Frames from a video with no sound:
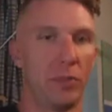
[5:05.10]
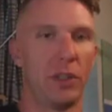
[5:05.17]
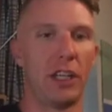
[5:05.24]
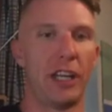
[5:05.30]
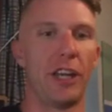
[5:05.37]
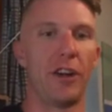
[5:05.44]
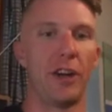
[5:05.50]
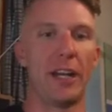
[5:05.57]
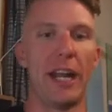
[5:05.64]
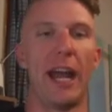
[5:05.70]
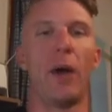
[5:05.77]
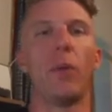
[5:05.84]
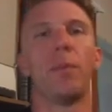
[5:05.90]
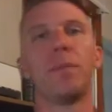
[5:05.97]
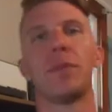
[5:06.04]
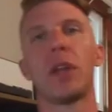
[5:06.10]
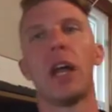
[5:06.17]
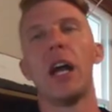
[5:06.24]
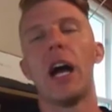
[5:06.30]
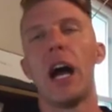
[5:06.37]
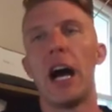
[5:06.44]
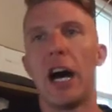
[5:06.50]
here and now.
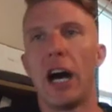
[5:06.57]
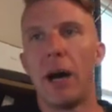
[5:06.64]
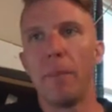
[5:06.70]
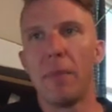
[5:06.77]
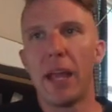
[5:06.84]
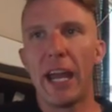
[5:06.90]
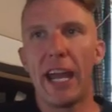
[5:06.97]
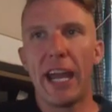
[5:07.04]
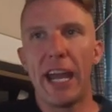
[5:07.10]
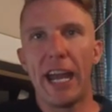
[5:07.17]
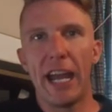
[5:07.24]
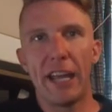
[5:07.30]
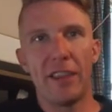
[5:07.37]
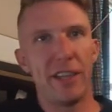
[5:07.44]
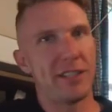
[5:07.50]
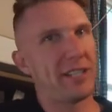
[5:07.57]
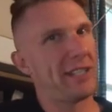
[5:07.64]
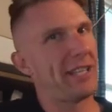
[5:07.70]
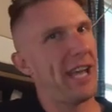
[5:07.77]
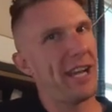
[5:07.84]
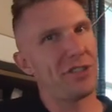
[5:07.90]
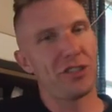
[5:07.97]
And this
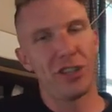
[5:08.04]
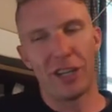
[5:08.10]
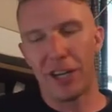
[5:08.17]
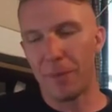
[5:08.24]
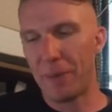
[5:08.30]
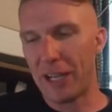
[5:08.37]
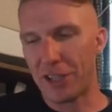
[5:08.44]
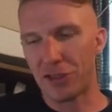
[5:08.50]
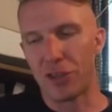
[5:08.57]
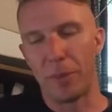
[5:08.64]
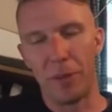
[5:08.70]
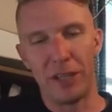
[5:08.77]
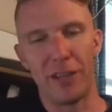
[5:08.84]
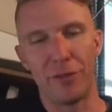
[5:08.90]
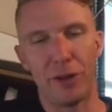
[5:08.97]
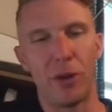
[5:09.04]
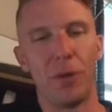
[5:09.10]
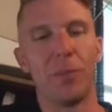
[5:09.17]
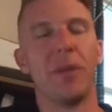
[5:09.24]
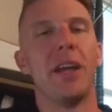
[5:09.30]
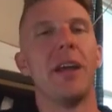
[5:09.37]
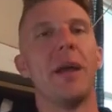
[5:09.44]
is actually going to be extremely
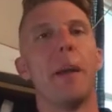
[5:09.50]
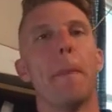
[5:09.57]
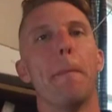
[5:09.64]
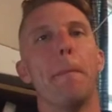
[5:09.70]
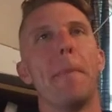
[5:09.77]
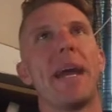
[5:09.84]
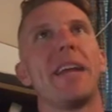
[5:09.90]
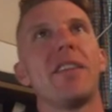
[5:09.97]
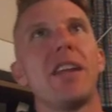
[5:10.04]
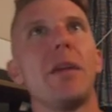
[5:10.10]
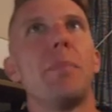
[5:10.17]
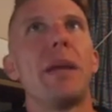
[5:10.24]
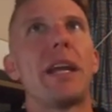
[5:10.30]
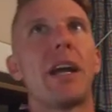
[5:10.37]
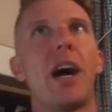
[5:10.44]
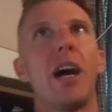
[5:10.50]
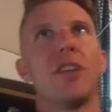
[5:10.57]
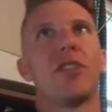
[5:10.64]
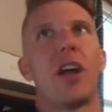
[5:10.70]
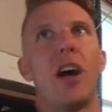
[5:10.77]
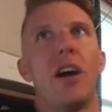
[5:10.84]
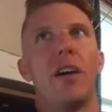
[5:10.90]
difficult, mainly
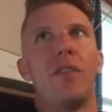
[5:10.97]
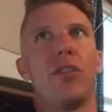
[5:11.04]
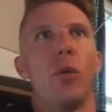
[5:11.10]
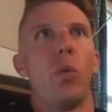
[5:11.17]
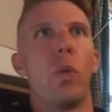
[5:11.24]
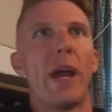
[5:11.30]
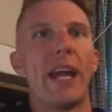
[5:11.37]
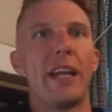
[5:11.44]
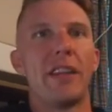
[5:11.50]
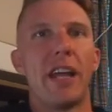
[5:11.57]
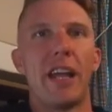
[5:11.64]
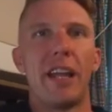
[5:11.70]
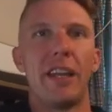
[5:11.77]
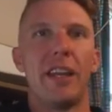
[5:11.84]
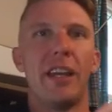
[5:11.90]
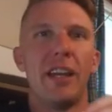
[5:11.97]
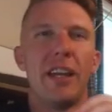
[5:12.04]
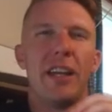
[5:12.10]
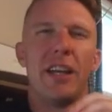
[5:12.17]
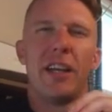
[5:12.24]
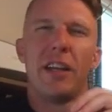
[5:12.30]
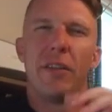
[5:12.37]
because of the way that
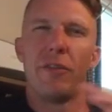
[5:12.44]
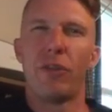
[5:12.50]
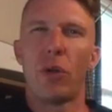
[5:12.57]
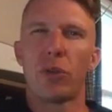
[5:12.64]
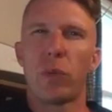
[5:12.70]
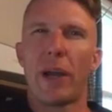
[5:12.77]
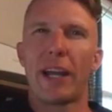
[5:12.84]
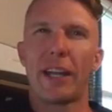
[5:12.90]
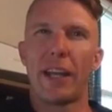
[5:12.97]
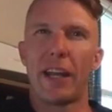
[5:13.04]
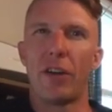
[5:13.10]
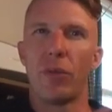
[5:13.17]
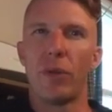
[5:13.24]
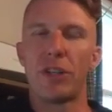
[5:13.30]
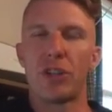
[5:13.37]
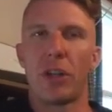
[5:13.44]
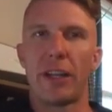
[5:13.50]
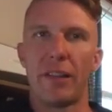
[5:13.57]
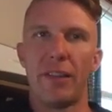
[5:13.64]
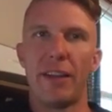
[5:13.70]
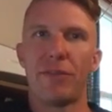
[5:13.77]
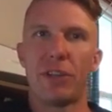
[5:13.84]
Volkswagen had
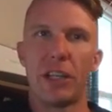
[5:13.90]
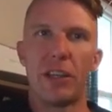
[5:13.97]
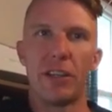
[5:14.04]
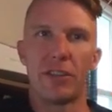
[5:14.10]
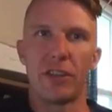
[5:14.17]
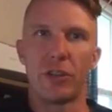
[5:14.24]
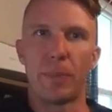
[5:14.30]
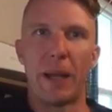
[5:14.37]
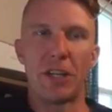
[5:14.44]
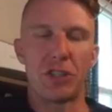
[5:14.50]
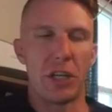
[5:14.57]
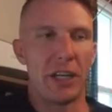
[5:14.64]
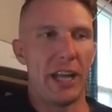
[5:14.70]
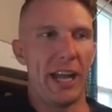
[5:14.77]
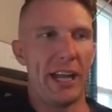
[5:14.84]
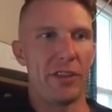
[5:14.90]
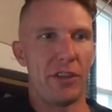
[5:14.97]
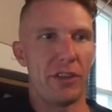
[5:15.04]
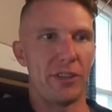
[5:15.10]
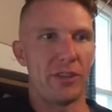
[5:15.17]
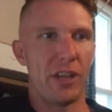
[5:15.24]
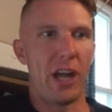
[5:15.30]
originally lifted the suspension and
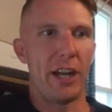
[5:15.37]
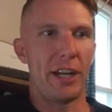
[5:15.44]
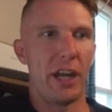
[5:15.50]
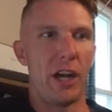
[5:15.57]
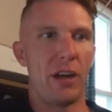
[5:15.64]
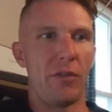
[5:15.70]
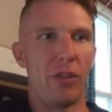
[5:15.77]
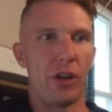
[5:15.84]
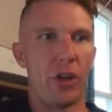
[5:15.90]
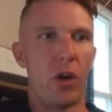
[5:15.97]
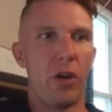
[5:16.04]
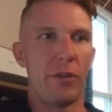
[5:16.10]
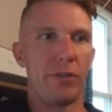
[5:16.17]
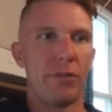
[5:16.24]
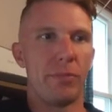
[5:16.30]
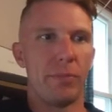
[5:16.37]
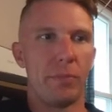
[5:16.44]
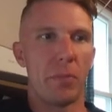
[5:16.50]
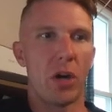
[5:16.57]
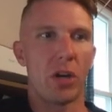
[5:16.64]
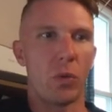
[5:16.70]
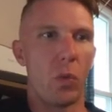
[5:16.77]
the design of the Golf
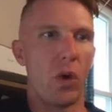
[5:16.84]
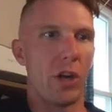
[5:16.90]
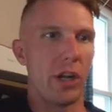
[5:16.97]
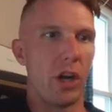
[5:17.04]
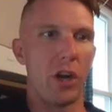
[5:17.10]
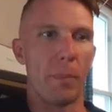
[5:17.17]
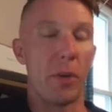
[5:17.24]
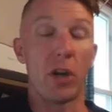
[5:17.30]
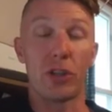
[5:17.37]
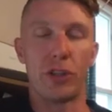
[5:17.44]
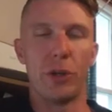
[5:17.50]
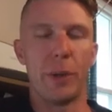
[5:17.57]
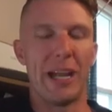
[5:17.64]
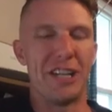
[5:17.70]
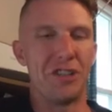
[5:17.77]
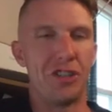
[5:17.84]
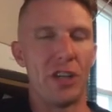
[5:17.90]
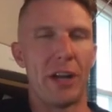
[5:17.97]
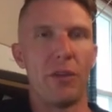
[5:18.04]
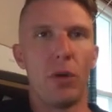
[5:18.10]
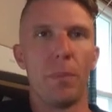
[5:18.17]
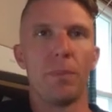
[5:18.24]
Mark 1 or Mark 2 in
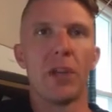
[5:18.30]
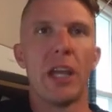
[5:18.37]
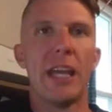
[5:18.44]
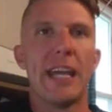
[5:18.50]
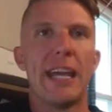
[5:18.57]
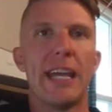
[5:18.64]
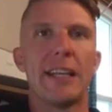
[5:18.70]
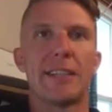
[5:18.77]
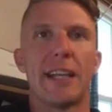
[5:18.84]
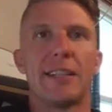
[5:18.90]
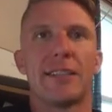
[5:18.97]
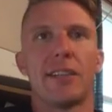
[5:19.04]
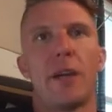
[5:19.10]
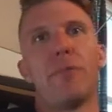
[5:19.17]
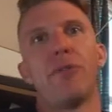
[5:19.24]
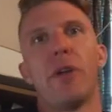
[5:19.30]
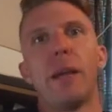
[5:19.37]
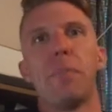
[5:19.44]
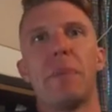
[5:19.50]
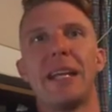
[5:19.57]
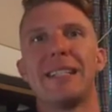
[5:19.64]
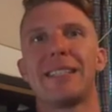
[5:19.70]
general. It is a
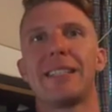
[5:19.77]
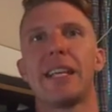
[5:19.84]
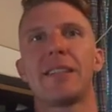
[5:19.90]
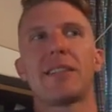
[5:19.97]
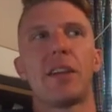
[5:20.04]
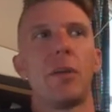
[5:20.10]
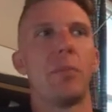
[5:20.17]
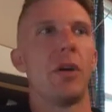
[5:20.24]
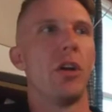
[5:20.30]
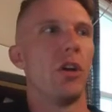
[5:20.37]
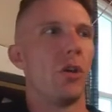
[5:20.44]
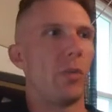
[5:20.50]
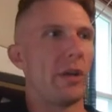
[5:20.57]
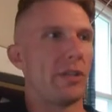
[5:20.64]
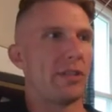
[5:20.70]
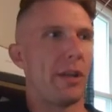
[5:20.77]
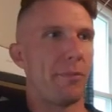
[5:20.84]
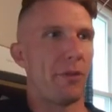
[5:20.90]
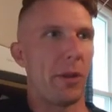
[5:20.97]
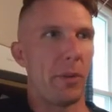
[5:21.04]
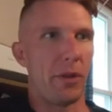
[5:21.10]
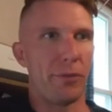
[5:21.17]
subframe based system with
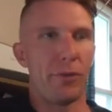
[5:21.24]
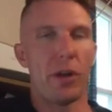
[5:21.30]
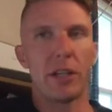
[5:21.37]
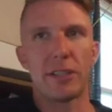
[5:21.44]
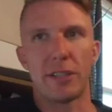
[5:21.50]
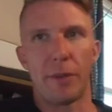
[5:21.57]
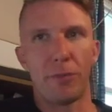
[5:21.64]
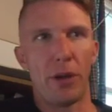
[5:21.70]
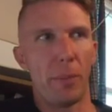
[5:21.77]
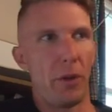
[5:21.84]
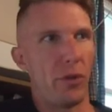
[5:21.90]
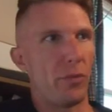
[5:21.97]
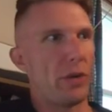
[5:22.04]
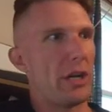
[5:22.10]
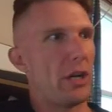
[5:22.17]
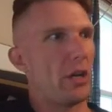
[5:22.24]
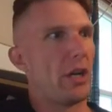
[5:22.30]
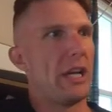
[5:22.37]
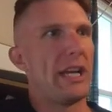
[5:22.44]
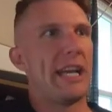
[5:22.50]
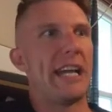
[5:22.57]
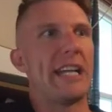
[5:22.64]
subframe on the front, subframe on the
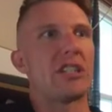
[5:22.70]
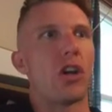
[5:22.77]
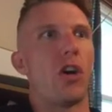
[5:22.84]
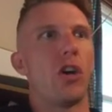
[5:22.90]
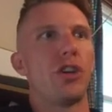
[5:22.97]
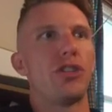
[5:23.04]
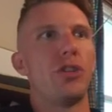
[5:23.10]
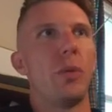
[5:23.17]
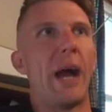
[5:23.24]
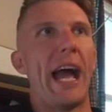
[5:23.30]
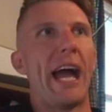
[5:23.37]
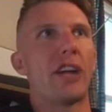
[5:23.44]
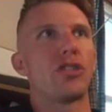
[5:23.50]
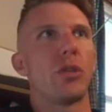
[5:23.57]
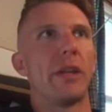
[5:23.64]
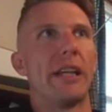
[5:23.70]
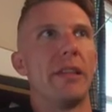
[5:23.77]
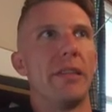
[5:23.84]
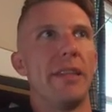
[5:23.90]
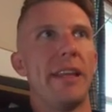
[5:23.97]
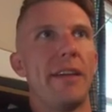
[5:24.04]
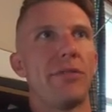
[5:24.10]
rear. It's hard to actually
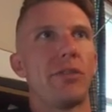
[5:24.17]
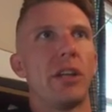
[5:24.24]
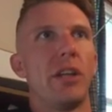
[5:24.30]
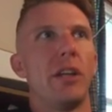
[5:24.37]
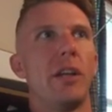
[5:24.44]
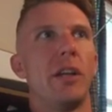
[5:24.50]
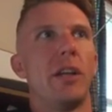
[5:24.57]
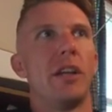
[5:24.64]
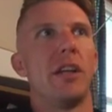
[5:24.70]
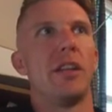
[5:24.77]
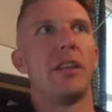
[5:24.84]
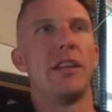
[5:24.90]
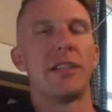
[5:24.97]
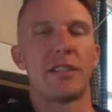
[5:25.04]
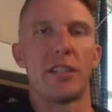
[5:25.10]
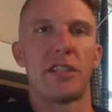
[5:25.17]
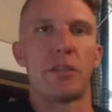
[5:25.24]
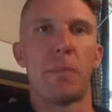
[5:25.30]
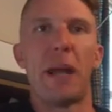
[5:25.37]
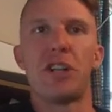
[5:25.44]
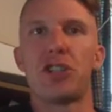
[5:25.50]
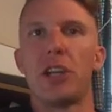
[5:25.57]
lift this
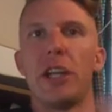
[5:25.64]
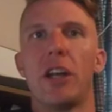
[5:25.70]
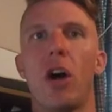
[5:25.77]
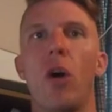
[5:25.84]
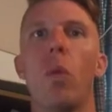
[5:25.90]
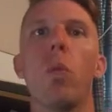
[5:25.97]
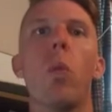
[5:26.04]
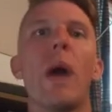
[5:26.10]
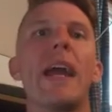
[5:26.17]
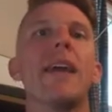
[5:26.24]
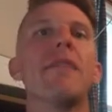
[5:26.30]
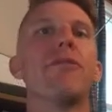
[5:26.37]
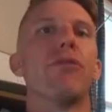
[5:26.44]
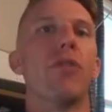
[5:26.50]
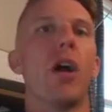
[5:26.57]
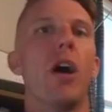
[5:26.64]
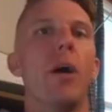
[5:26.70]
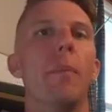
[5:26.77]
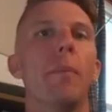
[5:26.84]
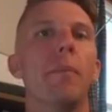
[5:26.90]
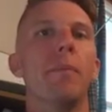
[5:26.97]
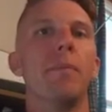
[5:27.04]
suspension away
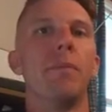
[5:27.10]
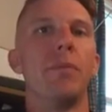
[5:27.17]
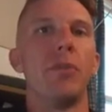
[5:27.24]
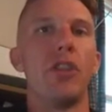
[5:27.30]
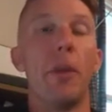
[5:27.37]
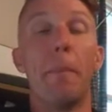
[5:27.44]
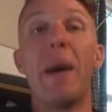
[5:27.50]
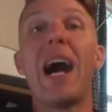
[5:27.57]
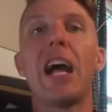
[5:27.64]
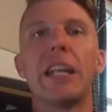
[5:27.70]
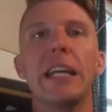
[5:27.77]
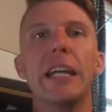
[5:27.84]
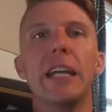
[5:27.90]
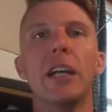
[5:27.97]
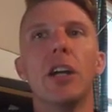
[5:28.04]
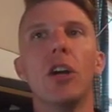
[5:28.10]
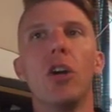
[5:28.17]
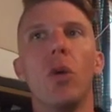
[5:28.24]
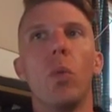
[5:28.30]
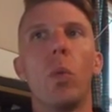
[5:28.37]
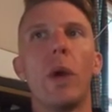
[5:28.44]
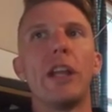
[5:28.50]
from the body
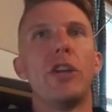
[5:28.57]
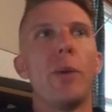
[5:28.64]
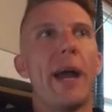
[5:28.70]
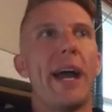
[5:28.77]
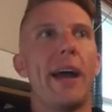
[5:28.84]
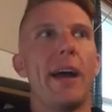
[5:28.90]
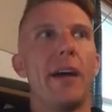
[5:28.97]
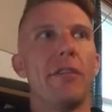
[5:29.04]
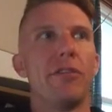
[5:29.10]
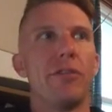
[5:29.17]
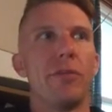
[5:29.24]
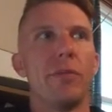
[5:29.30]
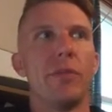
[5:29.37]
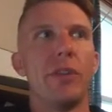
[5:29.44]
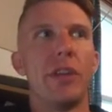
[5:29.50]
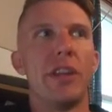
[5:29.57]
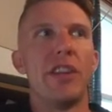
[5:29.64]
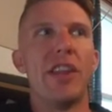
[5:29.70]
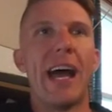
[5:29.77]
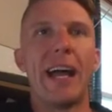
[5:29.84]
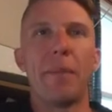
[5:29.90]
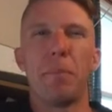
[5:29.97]
when you have
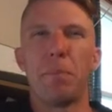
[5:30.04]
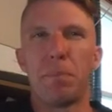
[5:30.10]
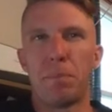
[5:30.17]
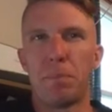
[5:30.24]
that